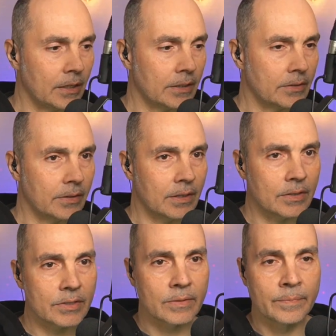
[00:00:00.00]
cut to
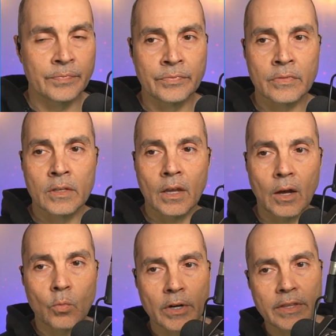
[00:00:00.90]
this.
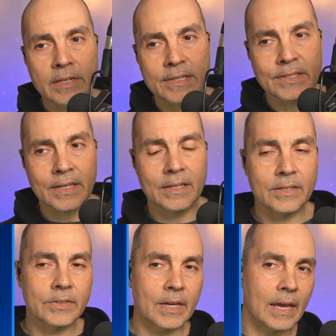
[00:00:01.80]
One of these
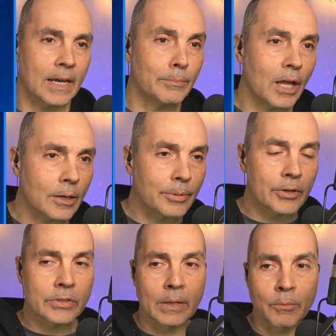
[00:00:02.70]
is a blog
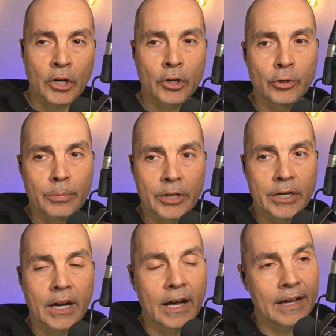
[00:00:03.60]
post that Mark
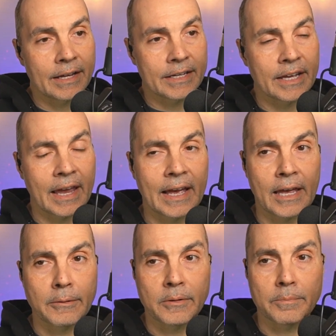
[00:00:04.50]
Cooper
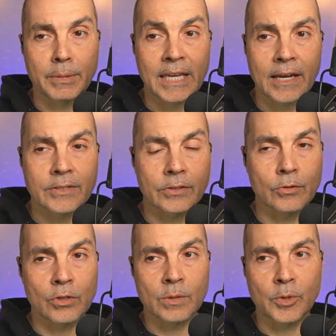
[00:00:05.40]
at PKI
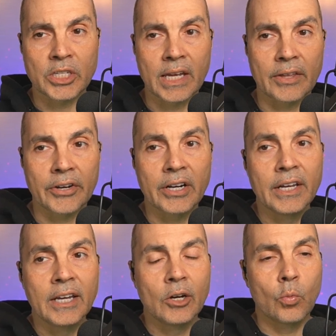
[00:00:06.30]
Solutions put together,
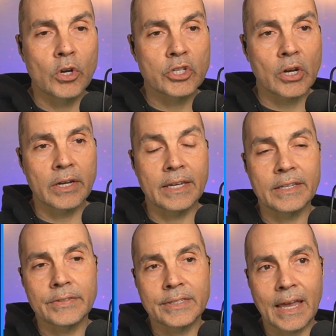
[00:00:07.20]
which
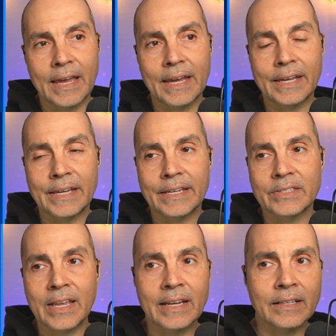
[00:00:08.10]
is a
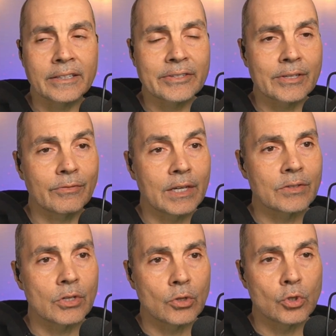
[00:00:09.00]
standing list of
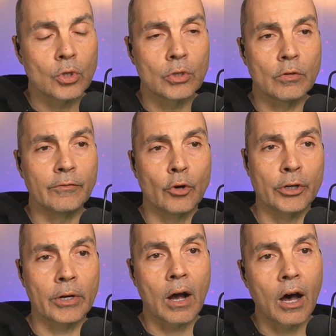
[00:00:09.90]
things that you should do for
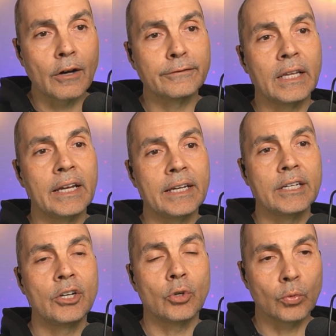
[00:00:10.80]
your
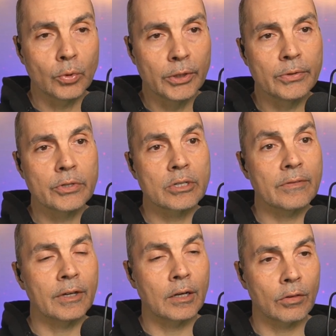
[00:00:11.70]
offline root
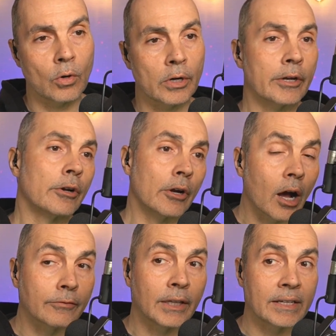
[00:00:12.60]
certificate authority, or your
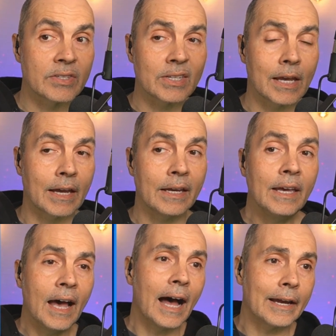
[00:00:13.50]
offline CA.
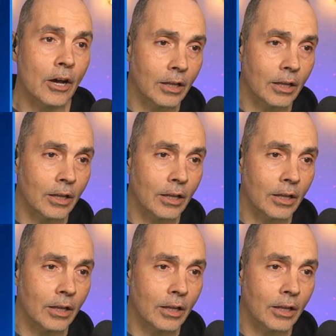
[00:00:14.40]
I